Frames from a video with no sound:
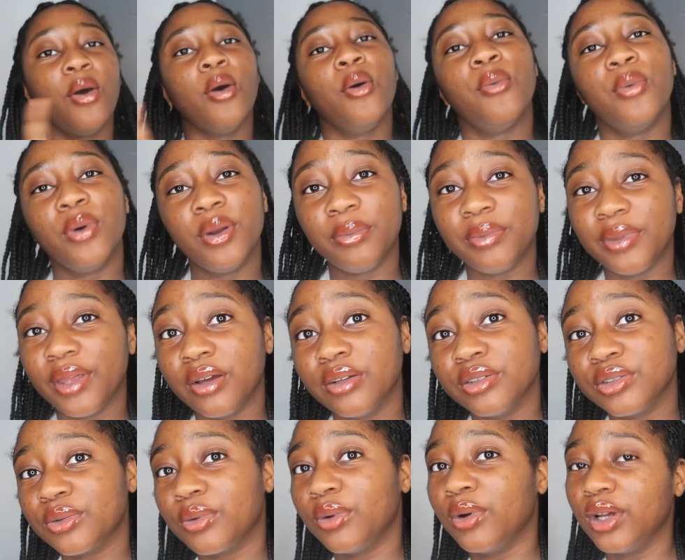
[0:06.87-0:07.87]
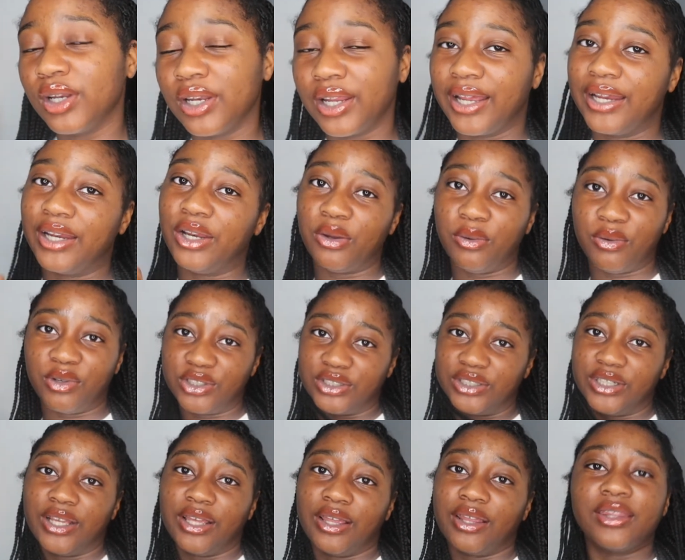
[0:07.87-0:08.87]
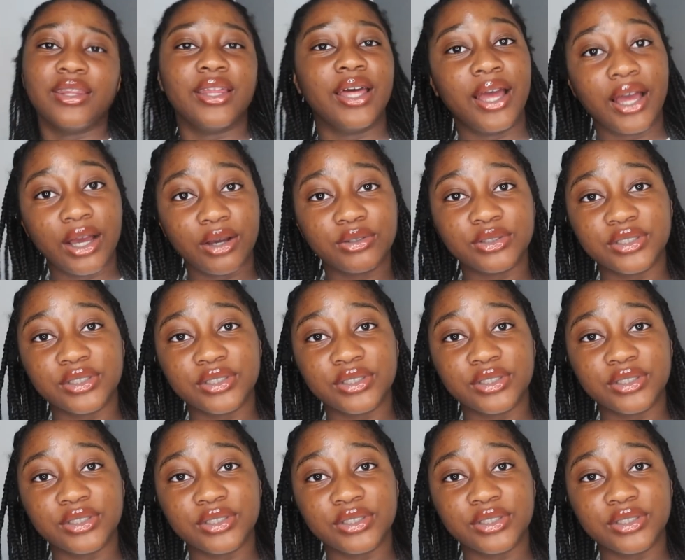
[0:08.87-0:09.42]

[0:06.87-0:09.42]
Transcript: What up, TheL Squad, and you're watching the L